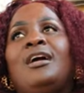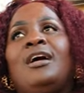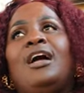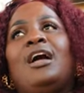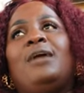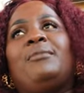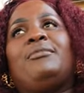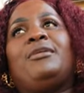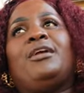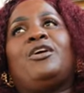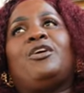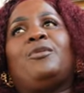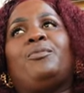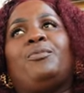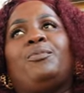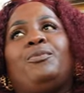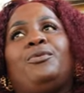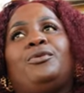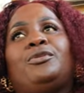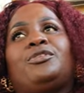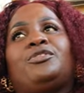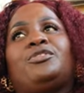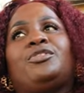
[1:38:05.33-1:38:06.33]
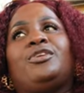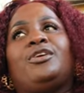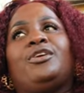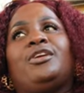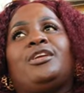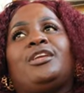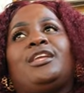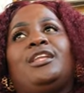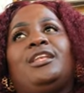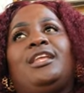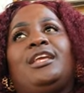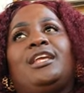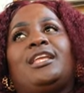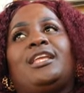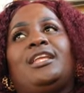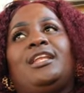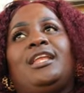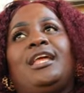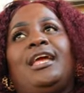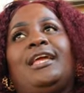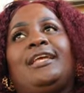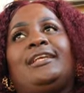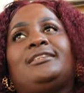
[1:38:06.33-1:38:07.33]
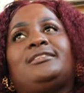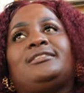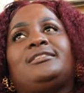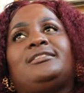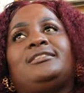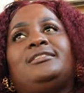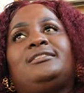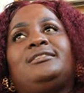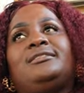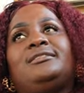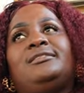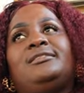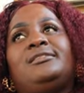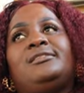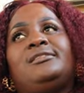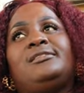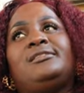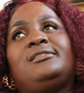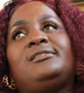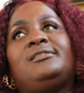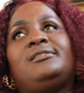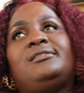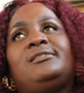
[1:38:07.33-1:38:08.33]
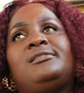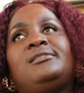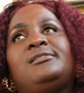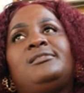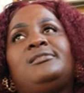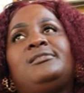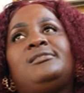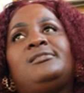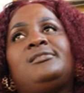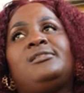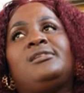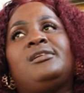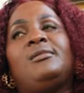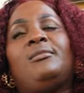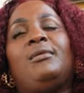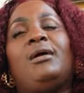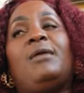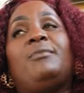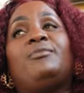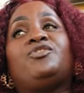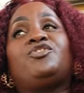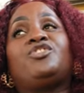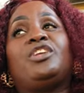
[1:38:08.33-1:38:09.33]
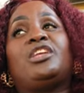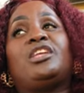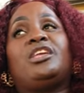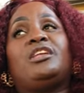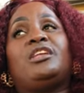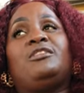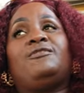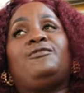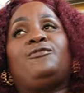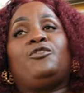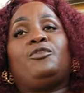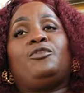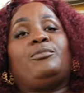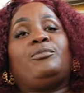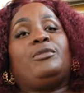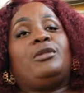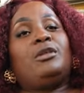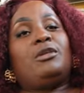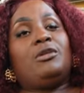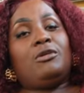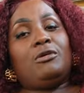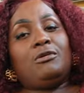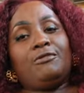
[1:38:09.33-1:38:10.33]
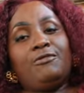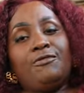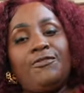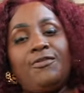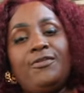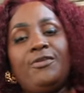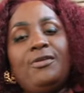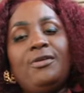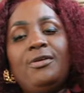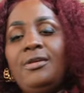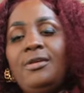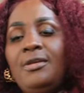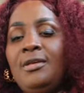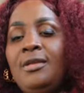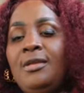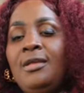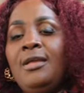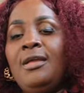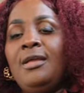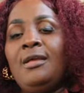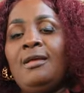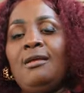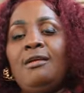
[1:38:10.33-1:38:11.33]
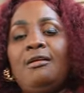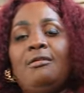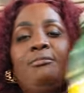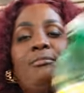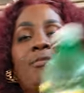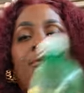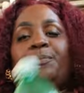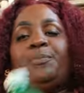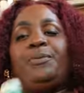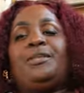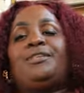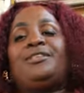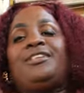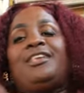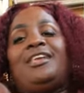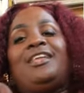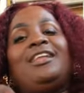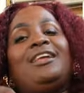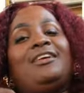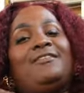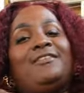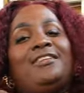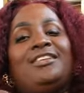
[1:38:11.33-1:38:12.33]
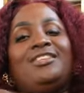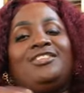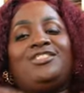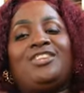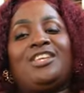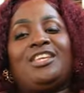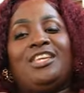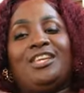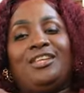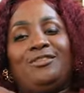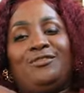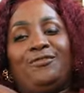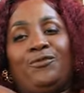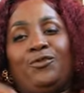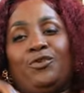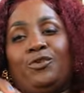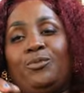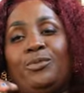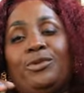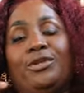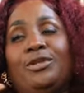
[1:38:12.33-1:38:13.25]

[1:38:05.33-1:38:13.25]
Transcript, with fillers: I mean I put turkey neck i And chicken foot. I love the pigtail of the chicken foot.